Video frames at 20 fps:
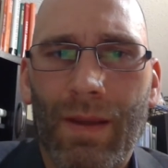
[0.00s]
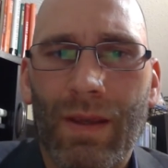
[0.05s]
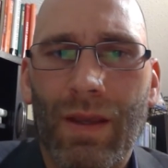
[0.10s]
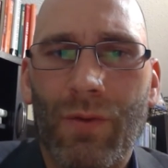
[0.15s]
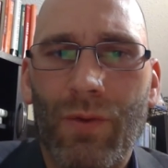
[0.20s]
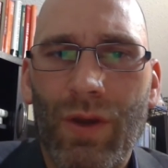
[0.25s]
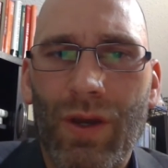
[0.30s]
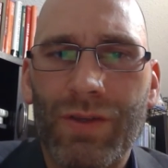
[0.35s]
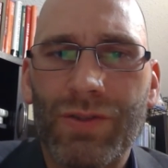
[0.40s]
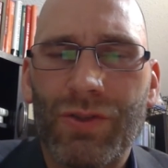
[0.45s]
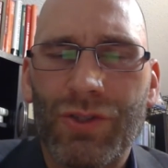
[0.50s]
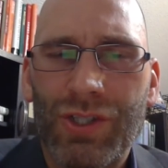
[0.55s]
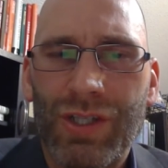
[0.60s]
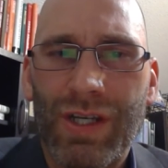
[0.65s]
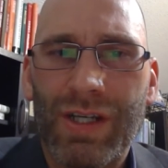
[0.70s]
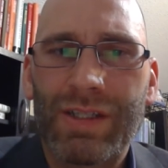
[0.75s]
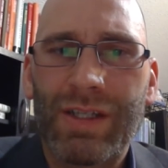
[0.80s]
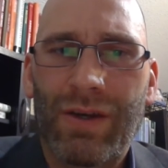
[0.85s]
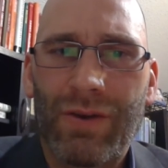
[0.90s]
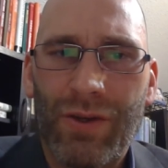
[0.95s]
Now, we also
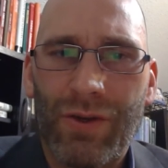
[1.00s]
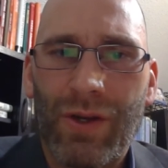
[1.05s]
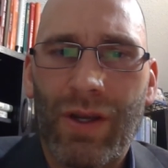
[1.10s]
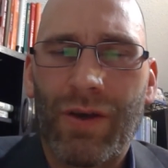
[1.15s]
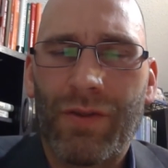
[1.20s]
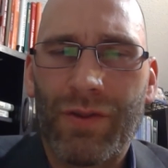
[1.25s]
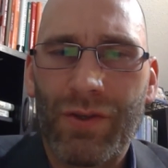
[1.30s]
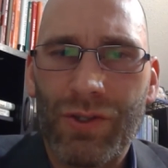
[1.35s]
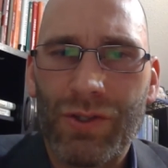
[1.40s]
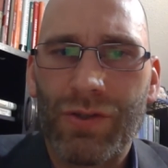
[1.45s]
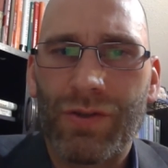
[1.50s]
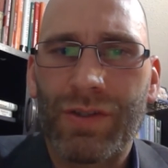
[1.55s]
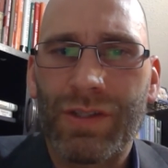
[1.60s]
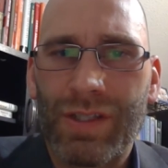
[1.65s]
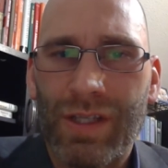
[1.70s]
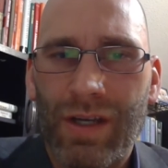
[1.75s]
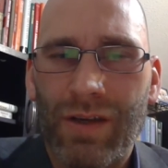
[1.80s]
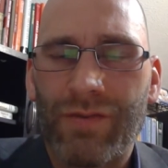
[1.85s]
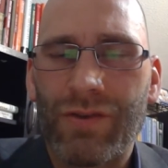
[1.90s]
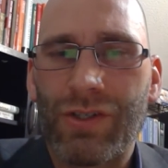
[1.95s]
checked out your health
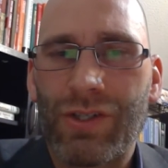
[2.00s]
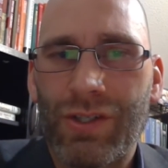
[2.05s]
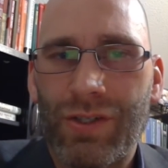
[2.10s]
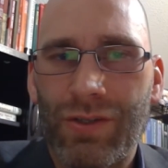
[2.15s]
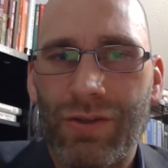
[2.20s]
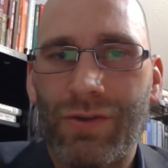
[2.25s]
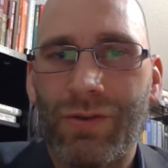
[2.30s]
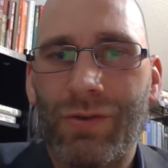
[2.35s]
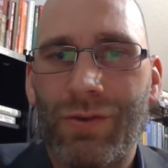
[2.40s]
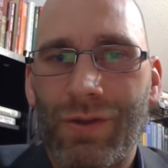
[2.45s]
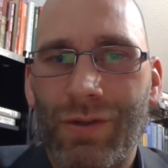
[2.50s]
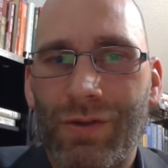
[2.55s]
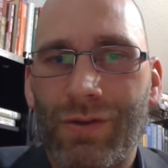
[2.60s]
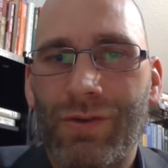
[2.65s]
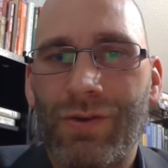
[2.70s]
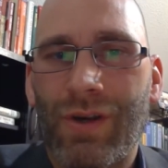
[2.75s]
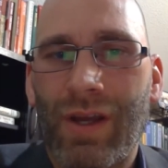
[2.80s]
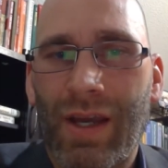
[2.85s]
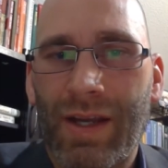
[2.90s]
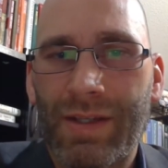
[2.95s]
insurance coverage too,
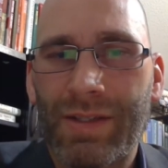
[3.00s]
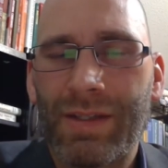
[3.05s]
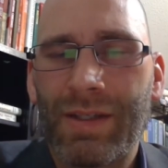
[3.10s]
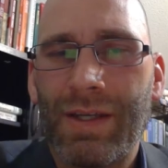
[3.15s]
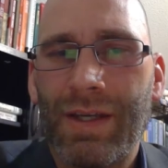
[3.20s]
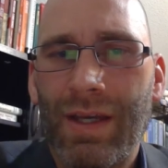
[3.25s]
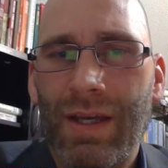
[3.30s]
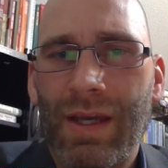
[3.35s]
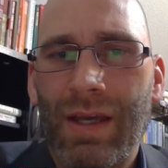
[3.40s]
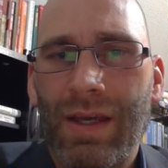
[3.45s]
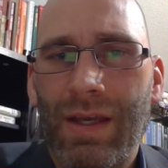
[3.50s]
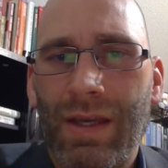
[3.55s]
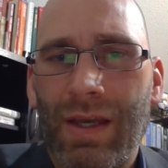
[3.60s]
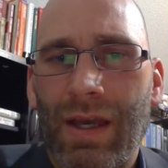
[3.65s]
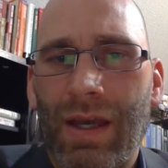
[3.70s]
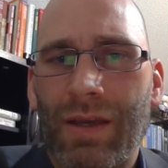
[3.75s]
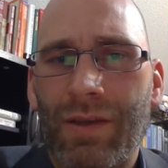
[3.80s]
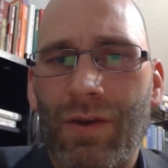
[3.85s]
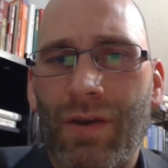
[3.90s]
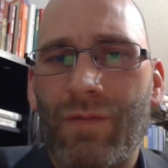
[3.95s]
correct?
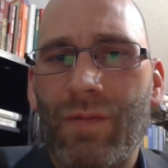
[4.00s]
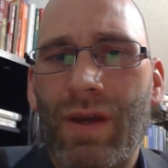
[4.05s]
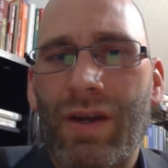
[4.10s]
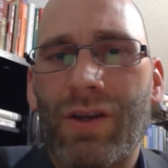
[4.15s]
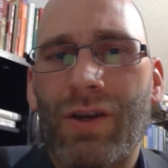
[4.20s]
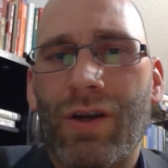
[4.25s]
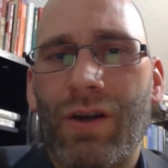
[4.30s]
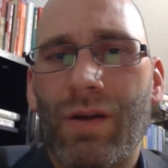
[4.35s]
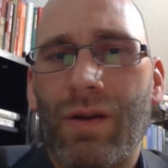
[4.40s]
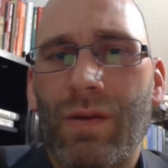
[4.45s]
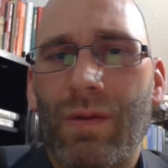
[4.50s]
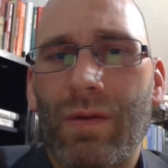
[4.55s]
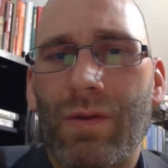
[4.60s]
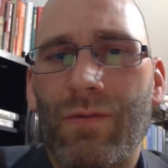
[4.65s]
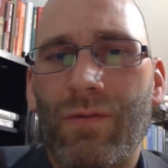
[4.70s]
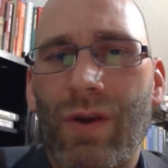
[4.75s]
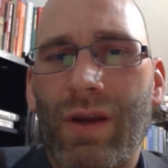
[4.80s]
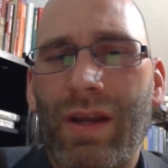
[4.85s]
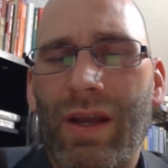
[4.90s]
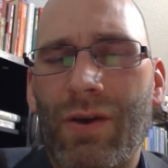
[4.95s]
Yeah, you have Medicare.
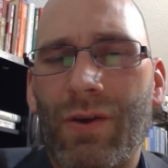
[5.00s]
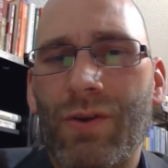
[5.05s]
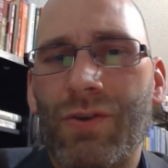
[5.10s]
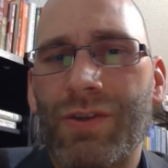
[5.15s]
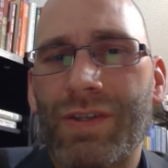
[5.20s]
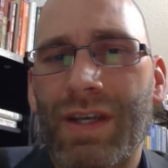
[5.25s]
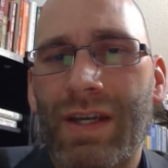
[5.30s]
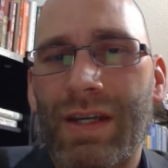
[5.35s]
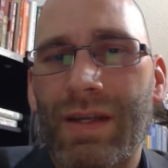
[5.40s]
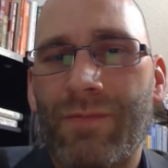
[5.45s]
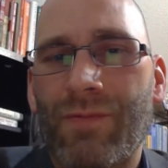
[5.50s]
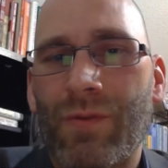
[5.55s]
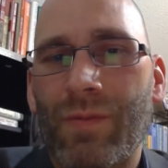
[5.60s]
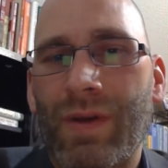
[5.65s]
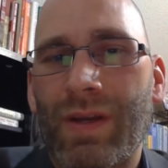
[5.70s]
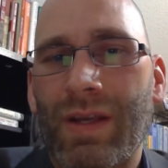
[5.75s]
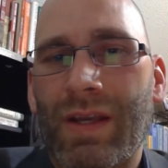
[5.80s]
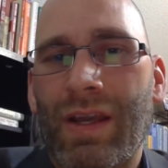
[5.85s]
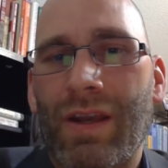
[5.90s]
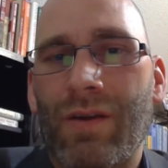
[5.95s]
Right now, you're signed up for
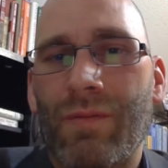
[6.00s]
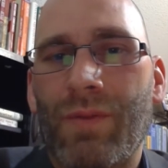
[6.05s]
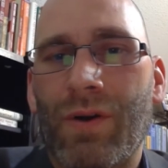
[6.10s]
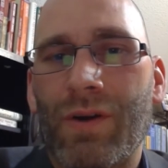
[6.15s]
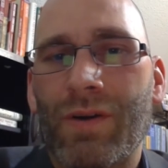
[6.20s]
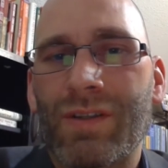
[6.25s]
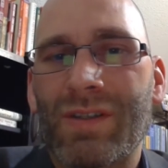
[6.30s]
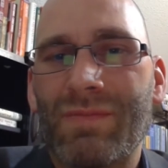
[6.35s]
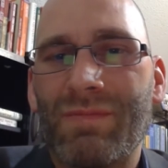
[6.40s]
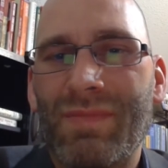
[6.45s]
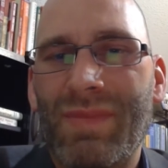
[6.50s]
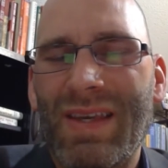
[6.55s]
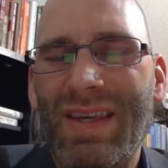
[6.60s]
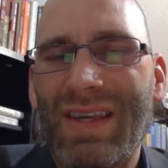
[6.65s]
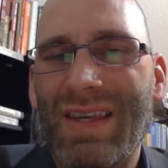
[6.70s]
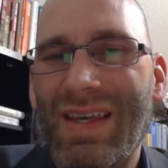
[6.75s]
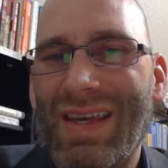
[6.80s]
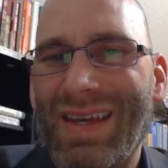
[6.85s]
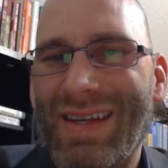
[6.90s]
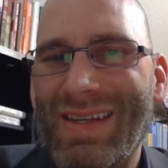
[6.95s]
Medicare Parts
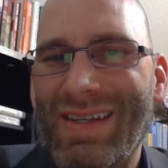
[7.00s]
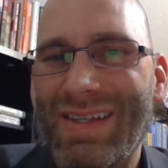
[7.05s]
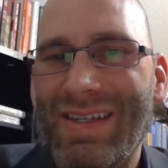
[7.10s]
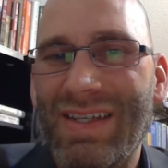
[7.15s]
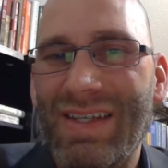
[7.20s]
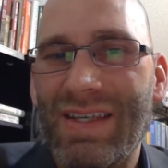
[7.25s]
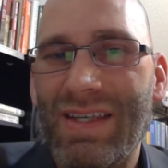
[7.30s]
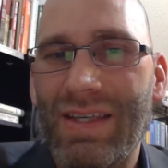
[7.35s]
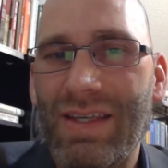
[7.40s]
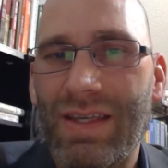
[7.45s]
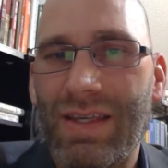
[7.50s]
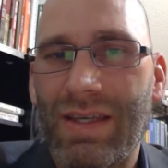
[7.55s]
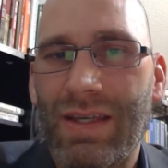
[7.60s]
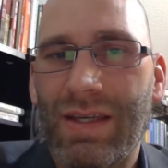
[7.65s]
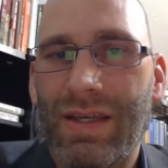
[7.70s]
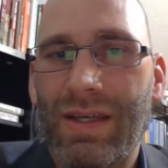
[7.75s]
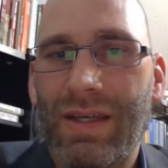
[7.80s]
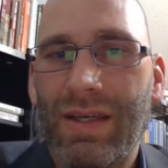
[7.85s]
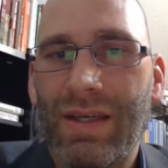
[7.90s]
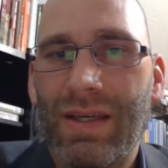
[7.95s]
B and
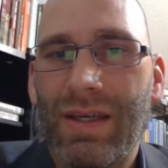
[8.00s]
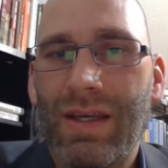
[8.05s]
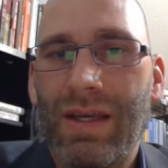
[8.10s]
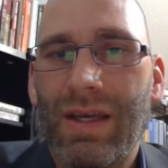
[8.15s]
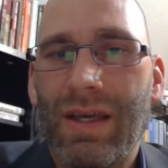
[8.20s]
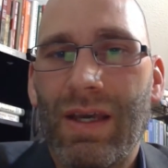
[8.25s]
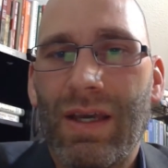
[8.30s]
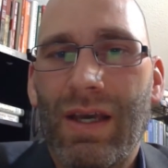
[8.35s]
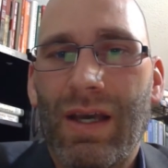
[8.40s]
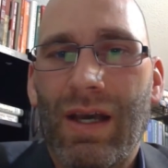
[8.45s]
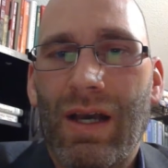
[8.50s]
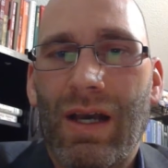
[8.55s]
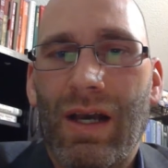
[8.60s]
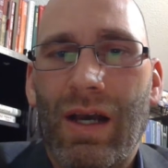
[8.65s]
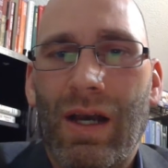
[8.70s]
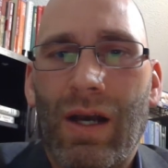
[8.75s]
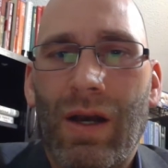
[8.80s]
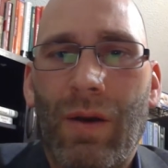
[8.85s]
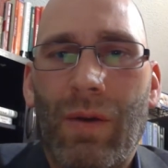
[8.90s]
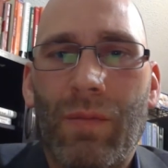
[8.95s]
D,
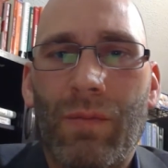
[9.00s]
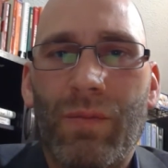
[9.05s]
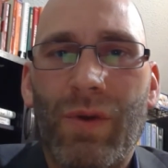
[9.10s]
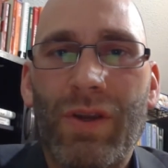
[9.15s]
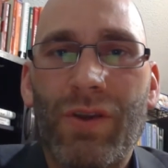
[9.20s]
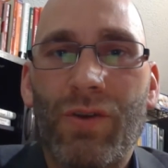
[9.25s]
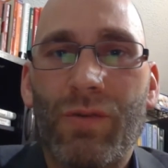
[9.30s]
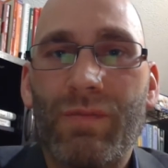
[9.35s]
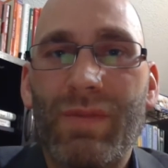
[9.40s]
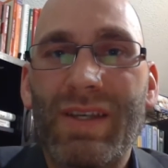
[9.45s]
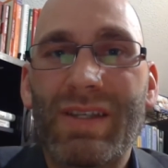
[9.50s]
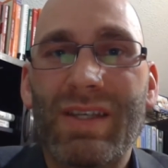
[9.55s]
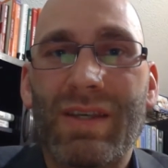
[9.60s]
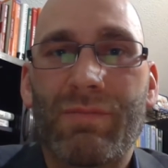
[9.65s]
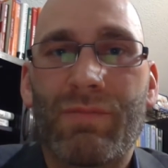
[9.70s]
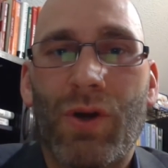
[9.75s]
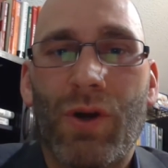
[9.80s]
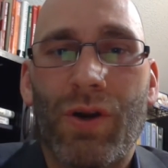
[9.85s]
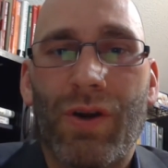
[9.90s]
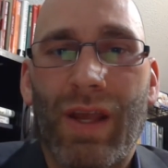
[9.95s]
but you're
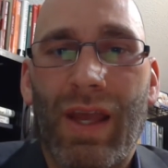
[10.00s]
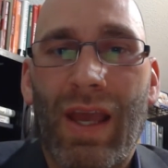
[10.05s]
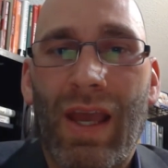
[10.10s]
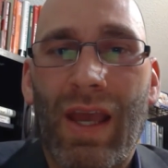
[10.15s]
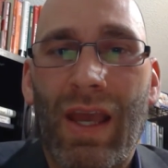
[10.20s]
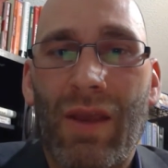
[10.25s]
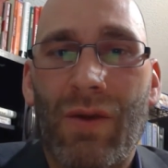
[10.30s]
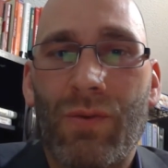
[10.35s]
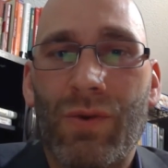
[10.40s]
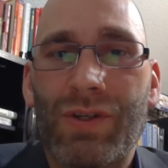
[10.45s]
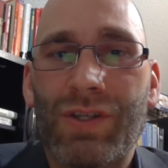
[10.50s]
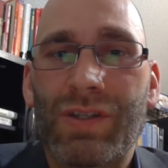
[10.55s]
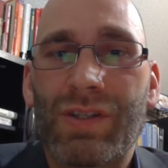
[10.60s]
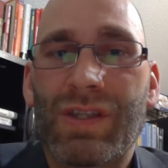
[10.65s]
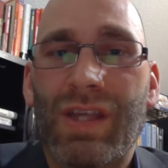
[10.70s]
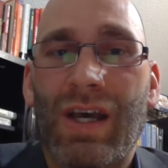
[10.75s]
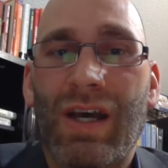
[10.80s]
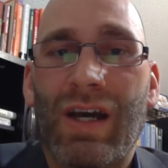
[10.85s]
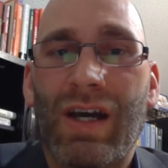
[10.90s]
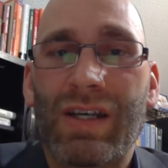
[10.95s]
missing Part A, which is
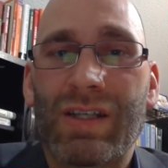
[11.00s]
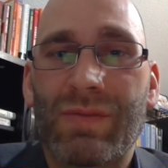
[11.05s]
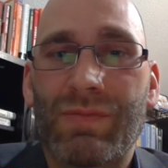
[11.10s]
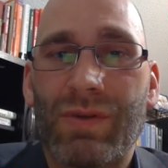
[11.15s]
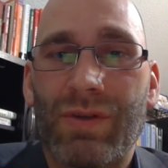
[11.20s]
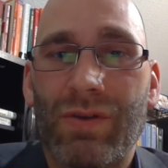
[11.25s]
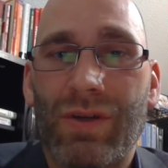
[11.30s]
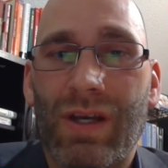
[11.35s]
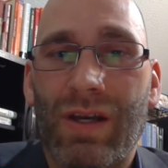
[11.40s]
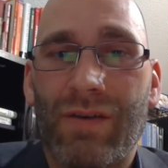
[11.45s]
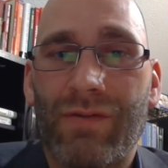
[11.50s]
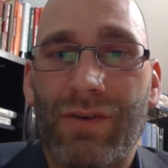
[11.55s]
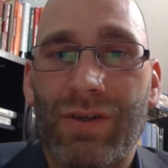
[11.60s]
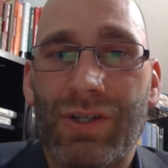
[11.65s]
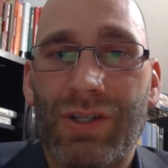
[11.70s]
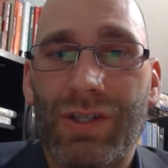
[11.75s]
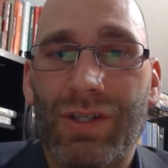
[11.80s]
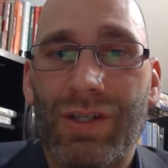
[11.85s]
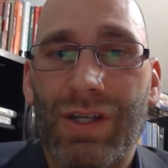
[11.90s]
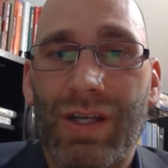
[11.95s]
the hospital
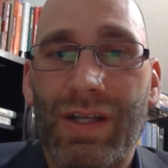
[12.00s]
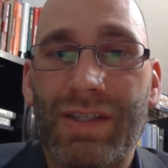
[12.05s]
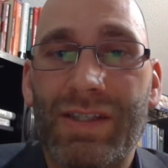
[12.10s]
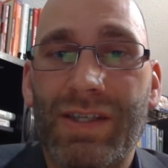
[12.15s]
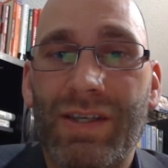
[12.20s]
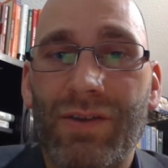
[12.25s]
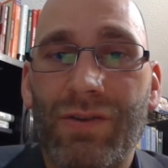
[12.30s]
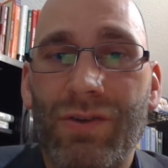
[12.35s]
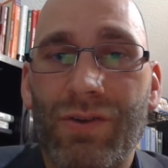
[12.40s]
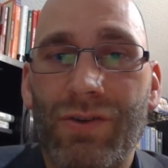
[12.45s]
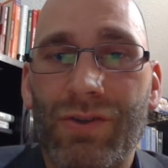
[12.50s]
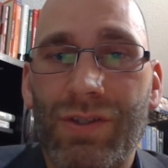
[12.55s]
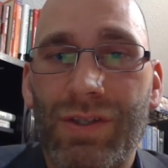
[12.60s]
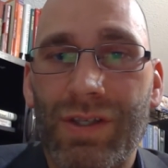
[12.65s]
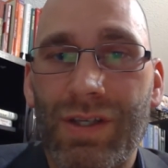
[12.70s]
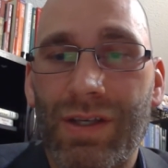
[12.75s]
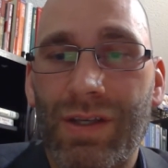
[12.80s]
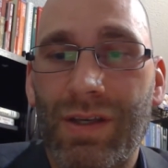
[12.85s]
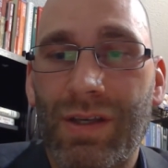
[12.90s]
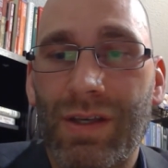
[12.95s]
coverage and skilled
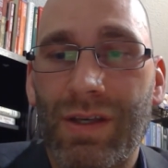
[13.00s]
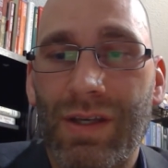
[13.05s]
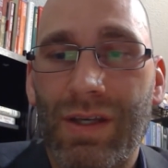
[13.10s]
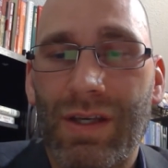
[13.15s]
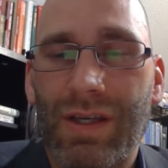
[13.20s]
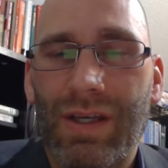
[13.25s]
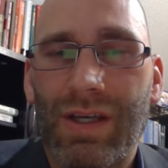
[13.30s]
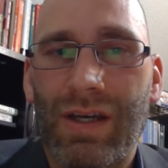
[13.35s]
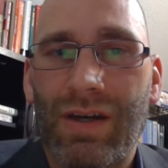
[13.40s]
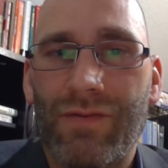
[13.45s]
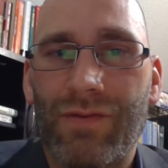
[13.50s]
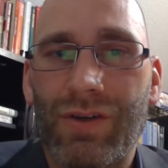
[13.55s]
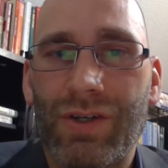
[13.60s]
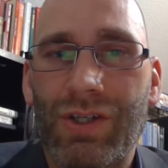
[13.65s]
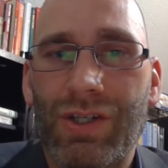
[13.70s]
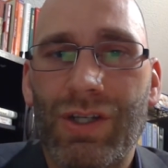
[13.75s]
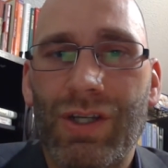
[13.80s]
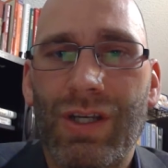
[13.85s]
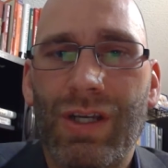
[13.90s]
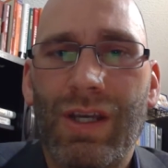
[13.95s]
nursing
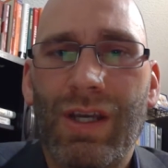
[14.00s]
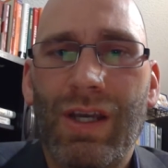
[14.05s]
coverage.